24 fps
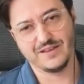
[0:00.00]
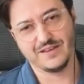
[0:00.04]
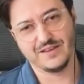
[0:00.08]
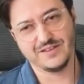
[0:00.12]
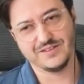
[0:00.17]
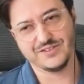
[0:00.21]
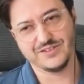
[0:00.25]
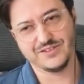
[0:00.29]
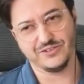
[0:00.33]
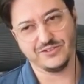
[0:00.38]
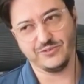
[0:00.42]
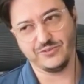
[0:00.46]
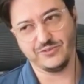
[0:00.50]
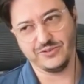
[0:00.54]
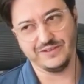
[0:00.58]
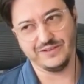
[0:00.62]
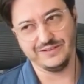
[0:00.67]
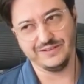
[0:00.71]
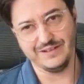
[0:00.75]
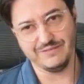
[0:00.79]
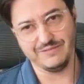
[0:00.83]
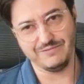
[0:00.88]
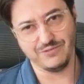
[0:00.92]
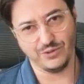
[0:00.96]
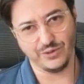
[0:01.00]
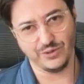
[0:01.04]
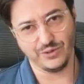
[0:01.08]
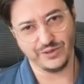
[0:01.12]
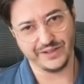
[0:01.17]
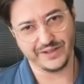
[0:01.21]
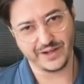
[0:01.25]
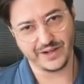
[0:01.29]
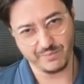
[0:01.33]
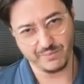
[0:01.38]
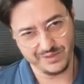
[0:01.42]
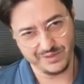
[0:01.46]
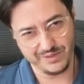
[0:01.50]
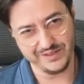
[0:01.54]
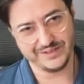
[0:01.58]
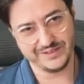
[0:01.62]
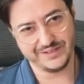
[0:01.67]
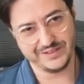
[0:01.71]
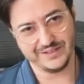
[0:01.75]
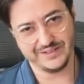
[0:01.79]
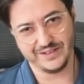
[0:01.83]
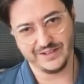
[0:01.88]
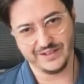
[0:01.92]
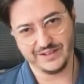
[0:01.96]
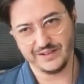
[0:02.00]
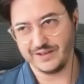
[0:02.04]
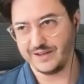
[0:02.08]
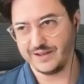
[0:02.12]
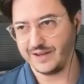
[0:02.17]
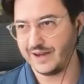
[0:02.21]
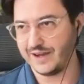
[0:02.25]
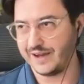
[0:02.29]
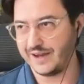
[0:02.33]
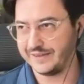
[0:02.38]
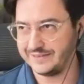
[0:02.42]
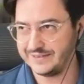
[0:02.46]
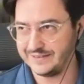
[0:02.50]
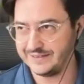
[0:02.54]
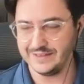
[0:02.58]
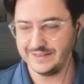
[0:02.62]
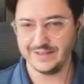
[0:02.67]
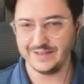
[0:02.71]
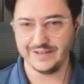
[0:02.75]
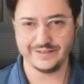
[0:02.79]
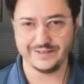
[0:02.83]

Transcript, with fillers: So the vulnerability, the idea,